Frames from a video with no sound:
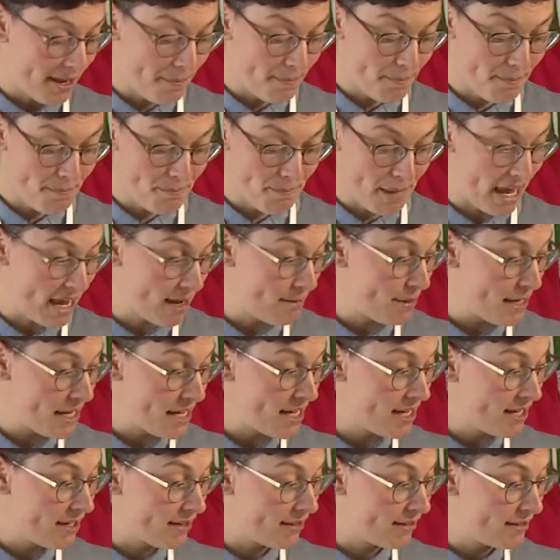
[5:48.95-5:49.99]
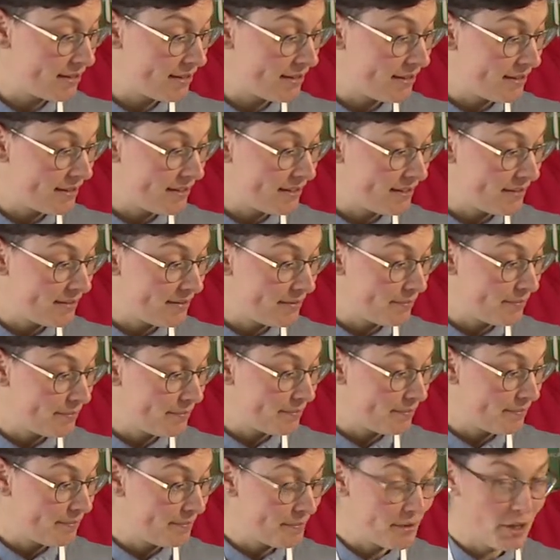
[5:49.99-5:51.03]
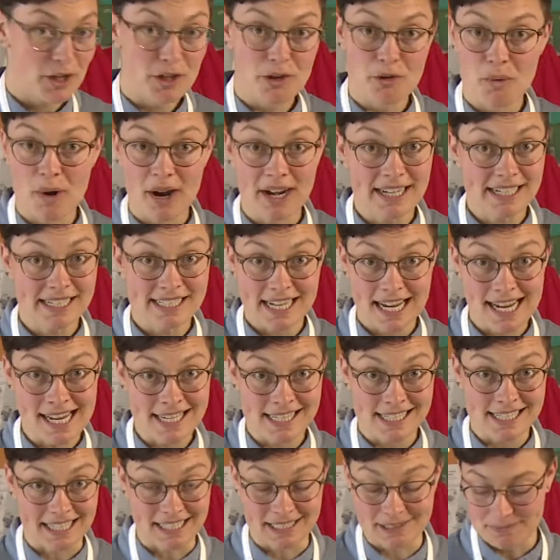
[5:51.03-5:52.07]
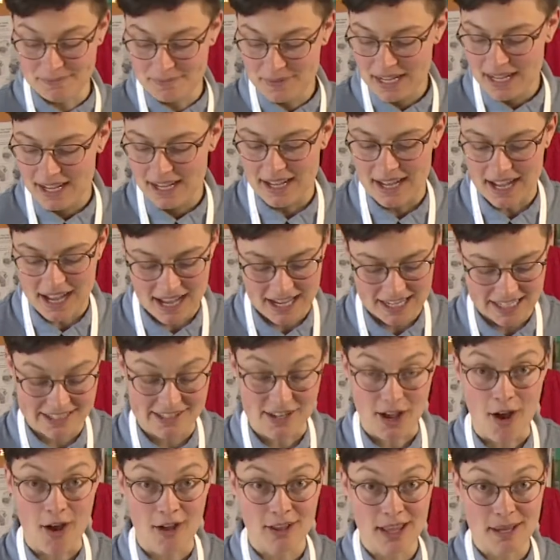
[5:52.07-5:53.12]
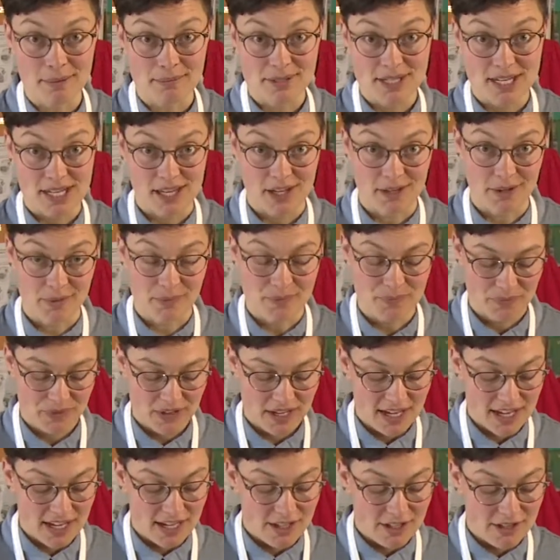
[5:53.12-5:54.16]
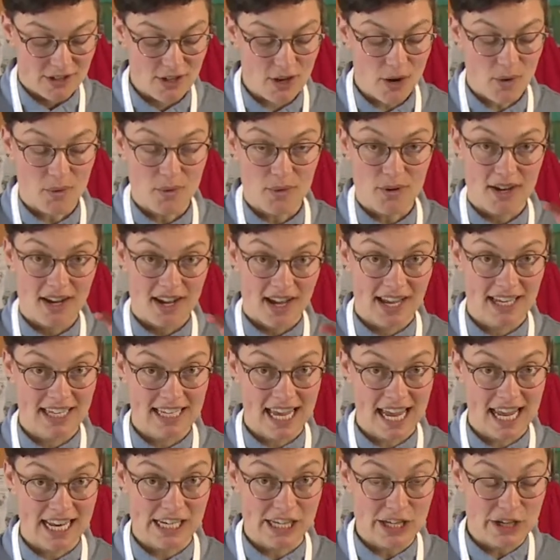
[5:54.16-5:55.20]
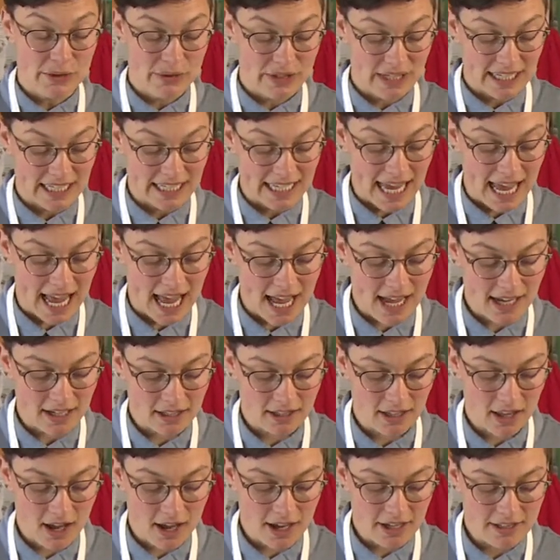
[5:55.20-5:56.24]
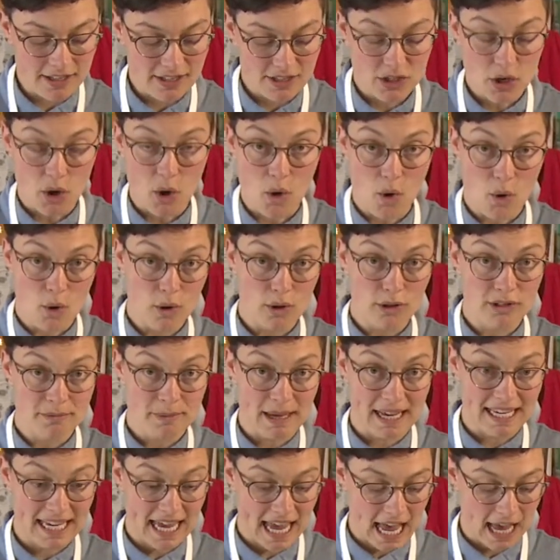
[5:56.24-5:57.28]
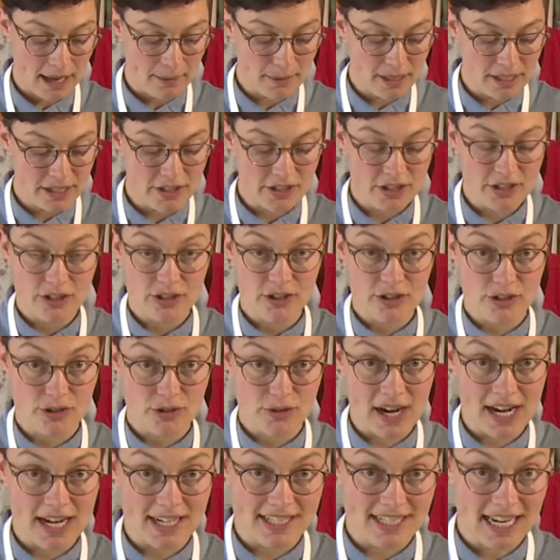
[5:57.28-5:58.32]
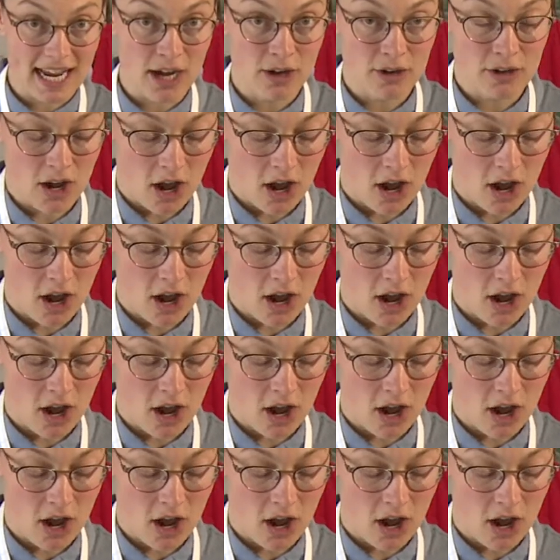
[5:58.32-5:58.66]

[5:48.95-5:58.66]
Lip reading: Maybe you want to dice it. It's all up to you. So again, using cat claws to hold my cabbage straight down